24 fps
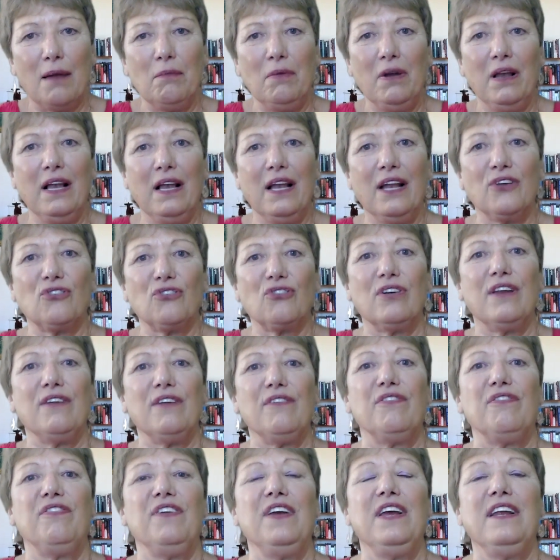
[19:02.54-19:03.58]
am literally
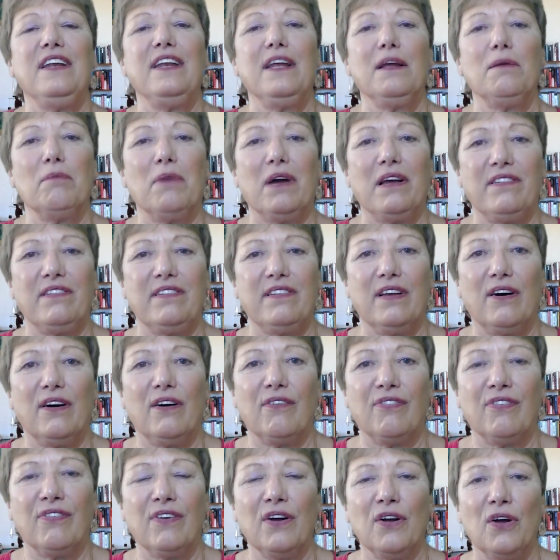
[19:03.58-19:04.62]
feeding
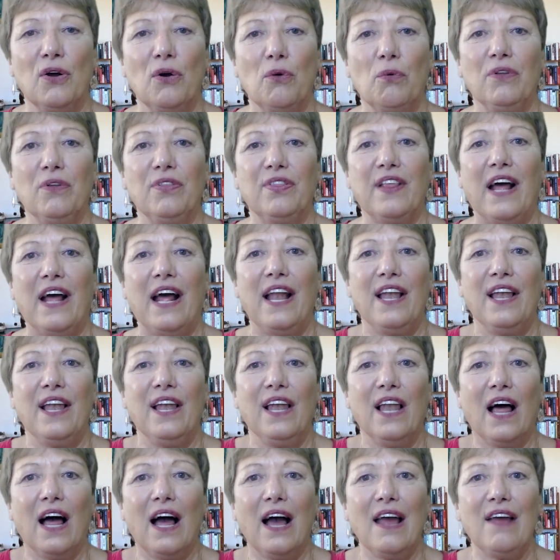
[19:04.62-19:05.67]
myself with that
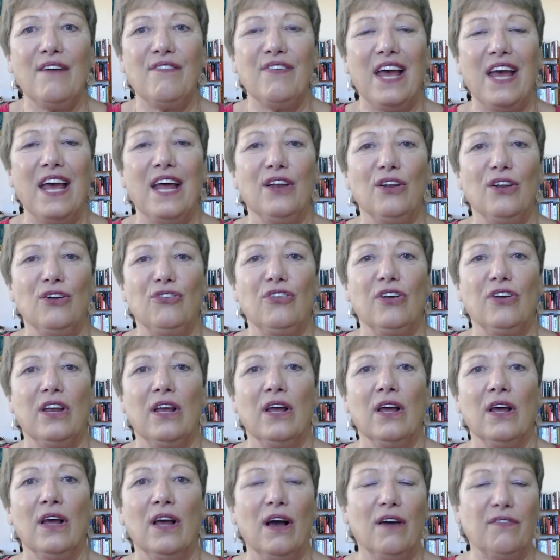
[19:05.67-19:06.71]
live
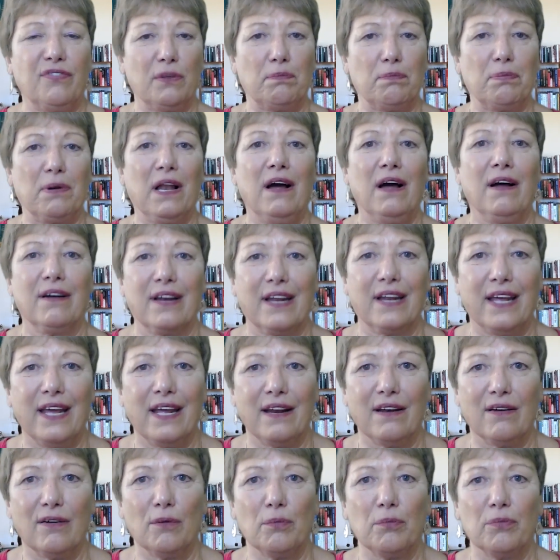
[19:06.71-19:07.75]
energy of the plant
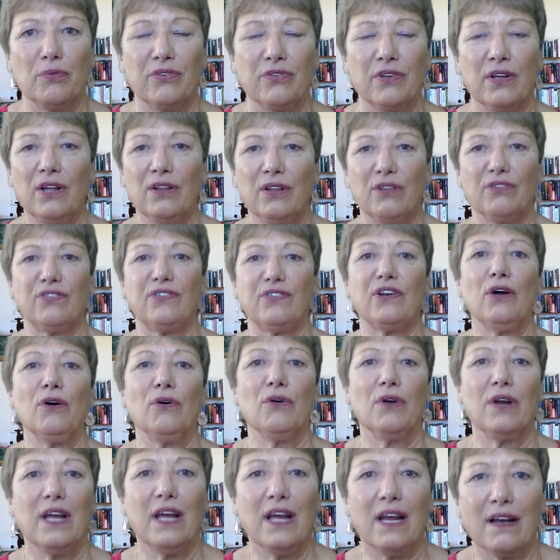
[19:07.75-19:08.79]
kingdoms, the
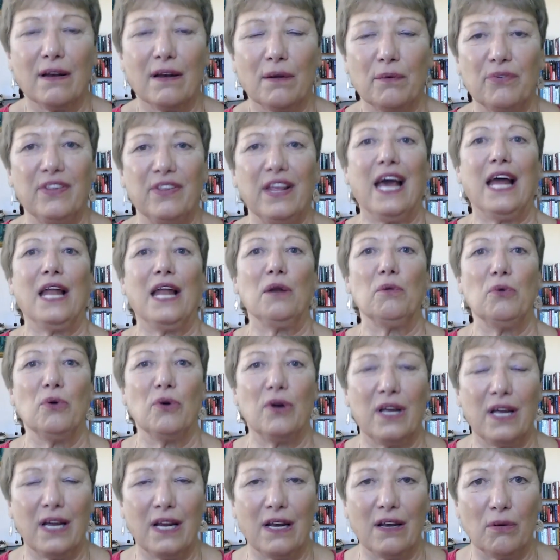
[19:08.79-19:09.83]
stone kingdoms, the animal
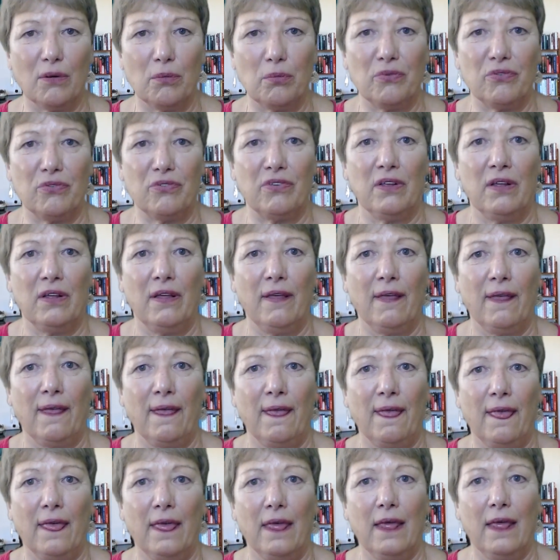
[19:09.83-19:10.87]
kingdoms.
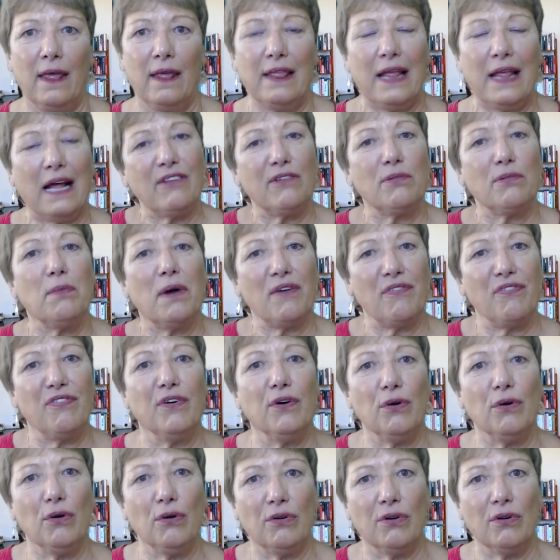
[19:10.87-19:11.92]
That's my
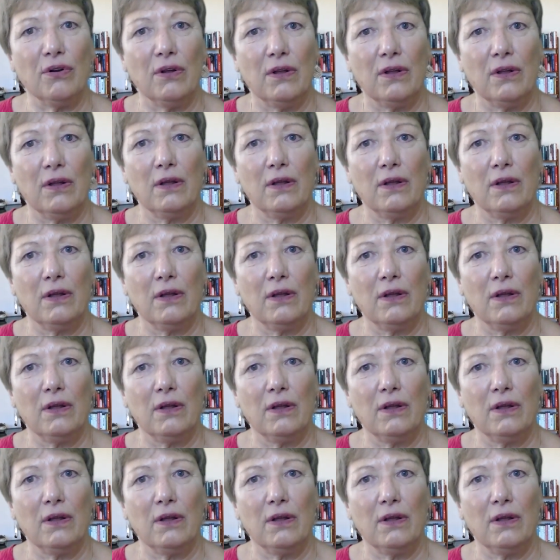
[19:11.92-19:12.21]
food.